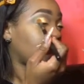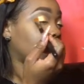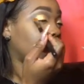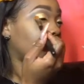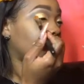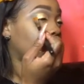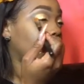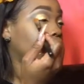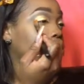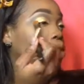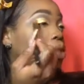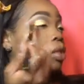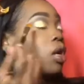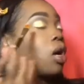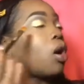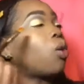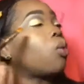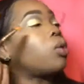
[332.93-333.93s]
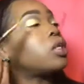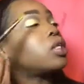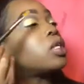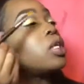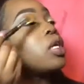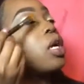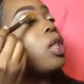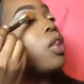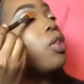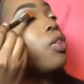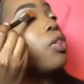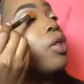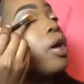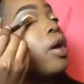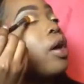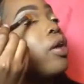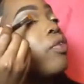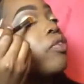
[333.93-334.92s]
Gold is always a color
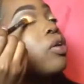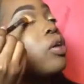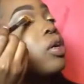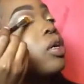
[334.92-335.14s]
that every